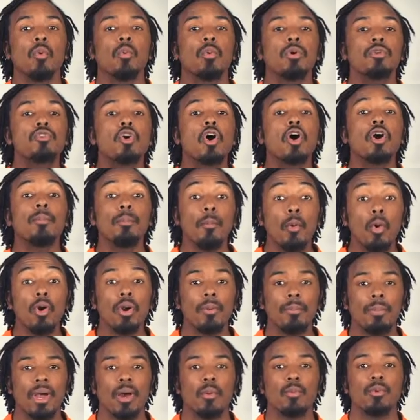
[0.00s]
We'll talk more
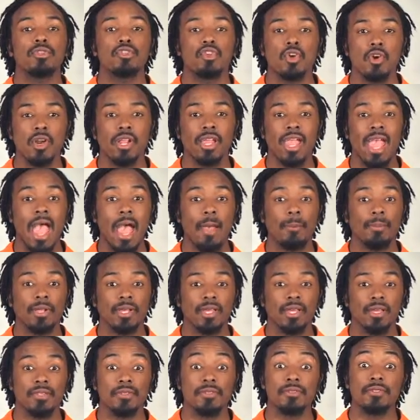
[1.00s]
about returning
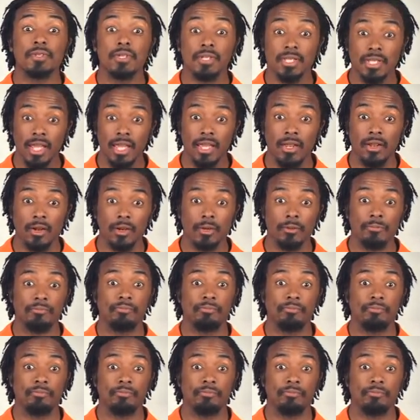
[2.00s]
applicants later.